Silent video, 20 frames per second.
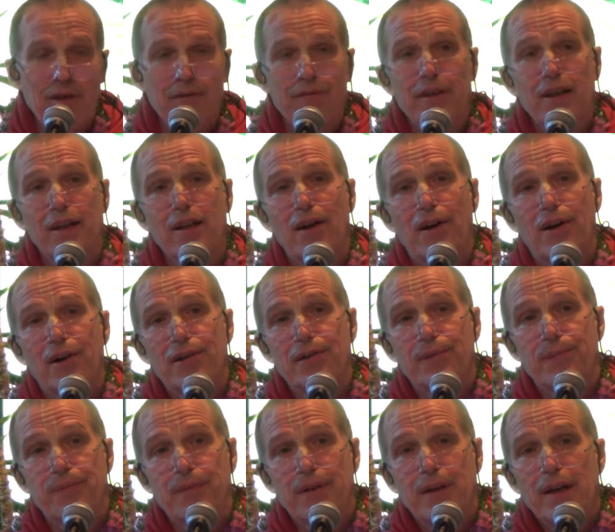of the Lord.
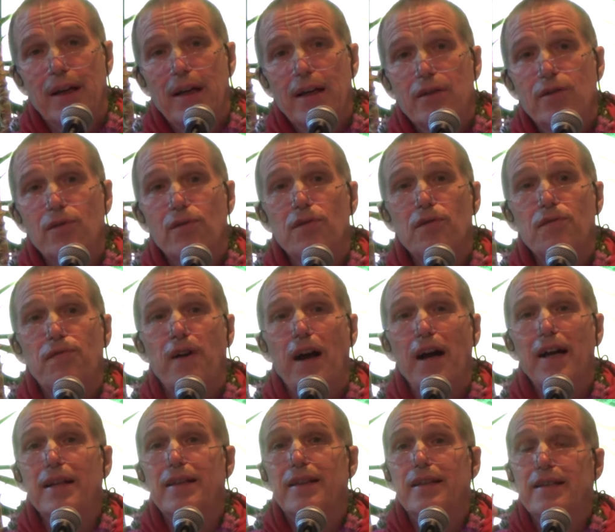Do you
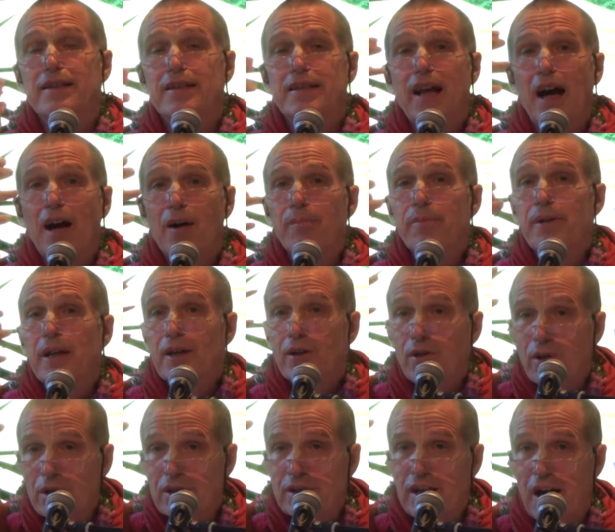find this doubt a
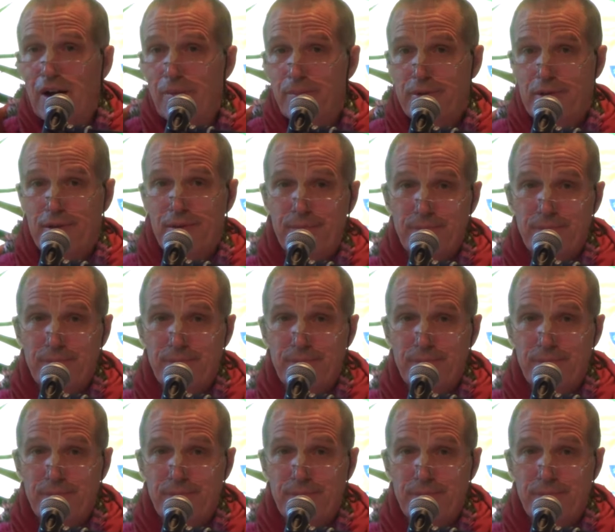good doubt?